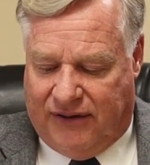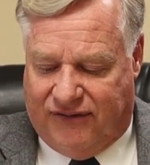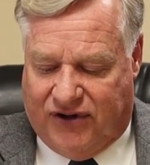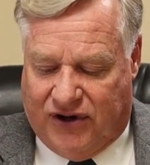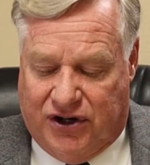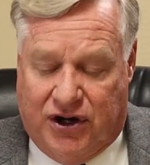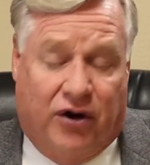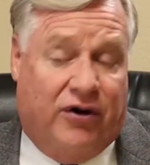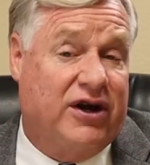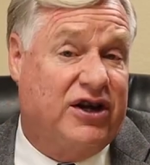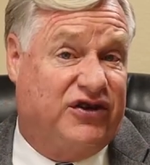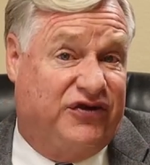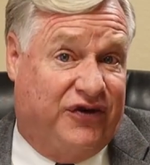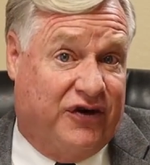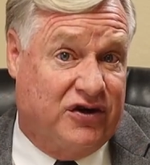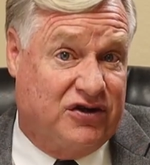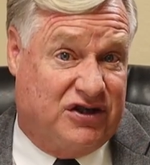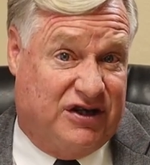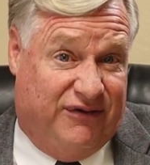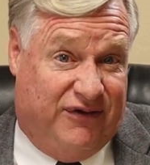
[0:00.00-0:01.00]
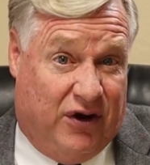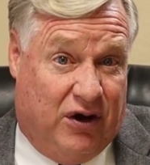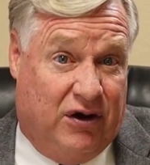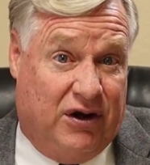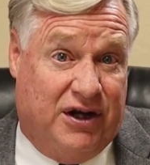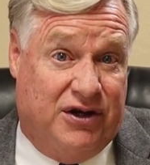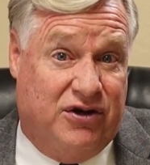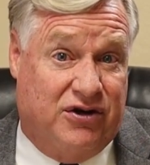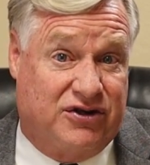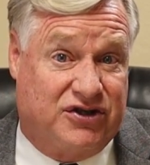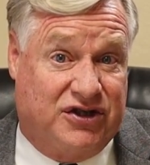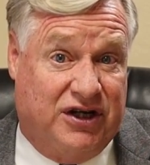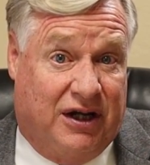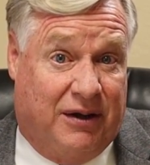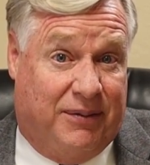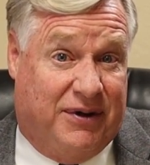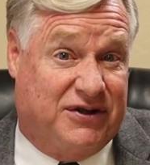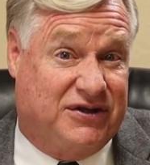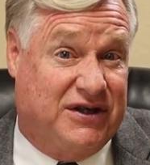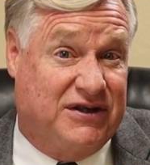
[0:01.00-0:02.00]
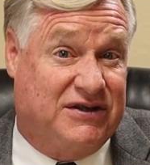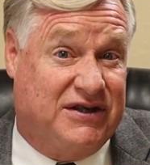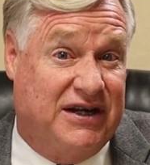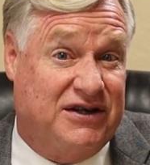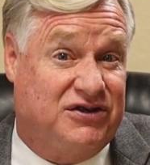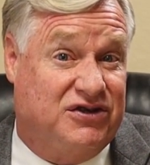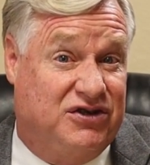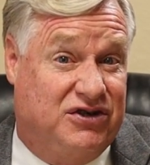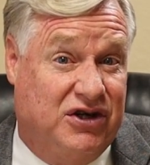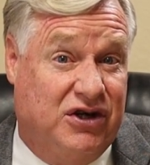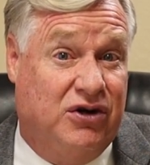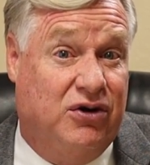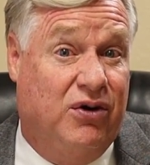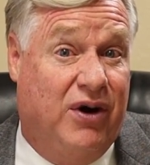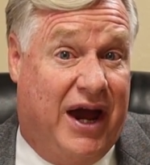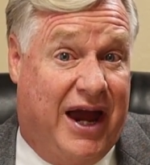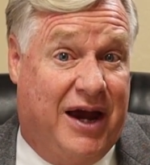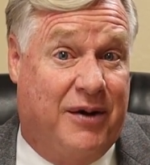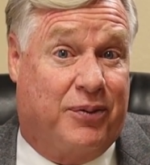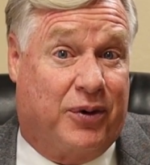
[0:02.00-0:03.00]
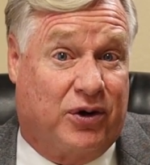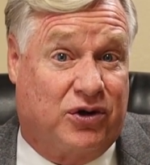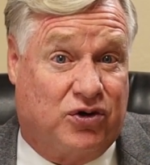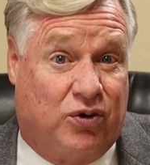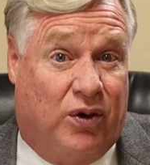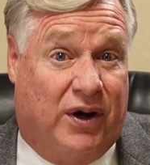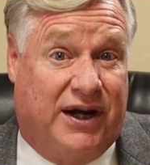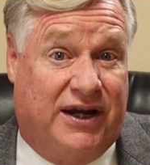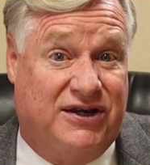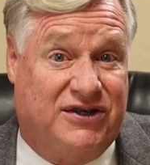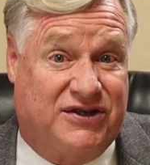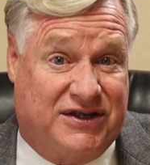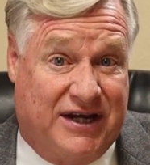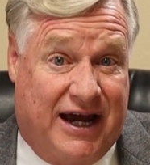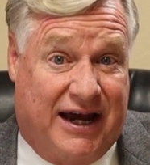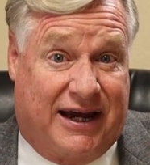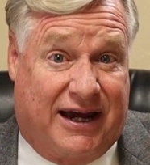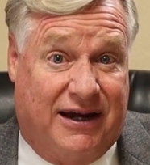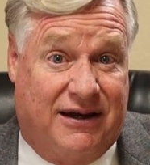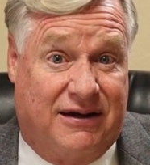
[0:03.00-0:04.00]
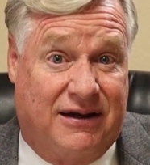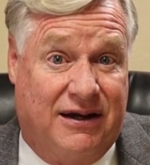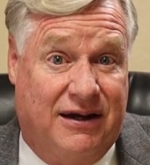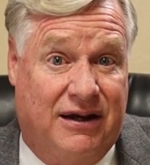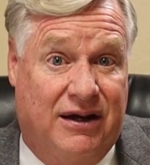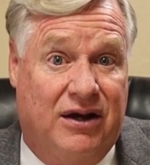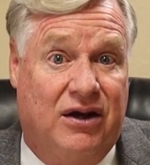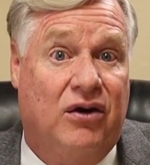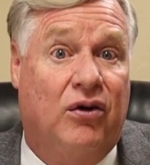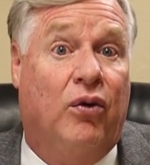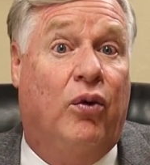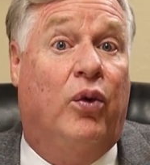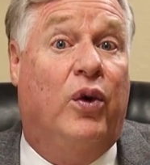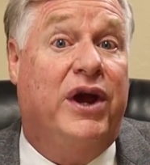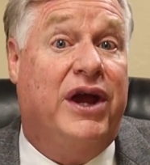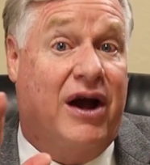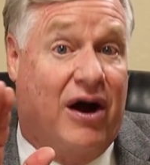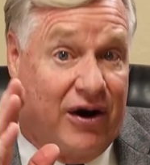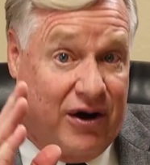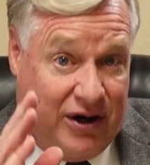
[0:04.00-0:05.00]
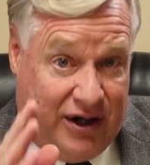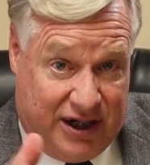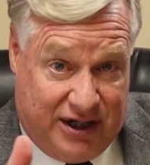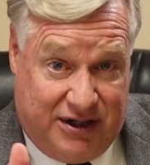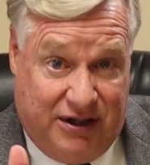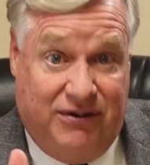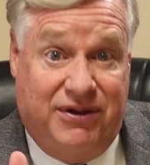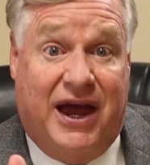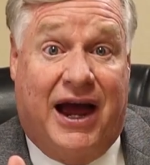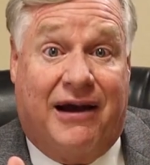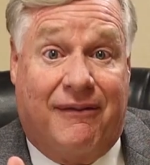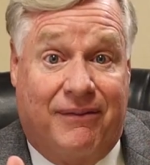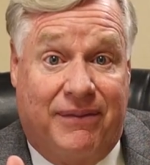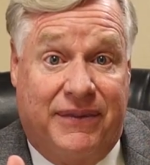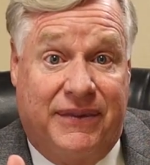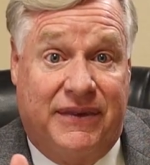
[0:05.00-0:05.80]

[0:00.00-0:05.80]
If you notice, first of all, in your syllabus, it says due April 22nd. We are going to do that.